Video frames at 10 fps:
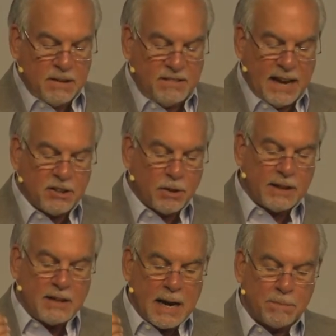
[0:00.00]
Daniel
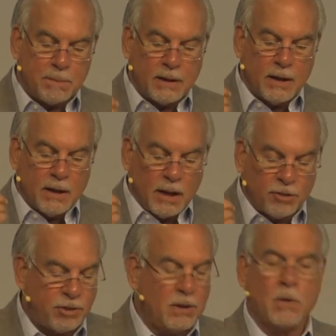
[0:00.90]
had not been a
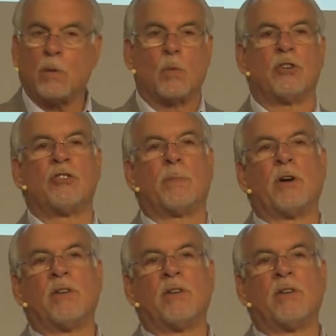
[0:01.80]
secret worshiper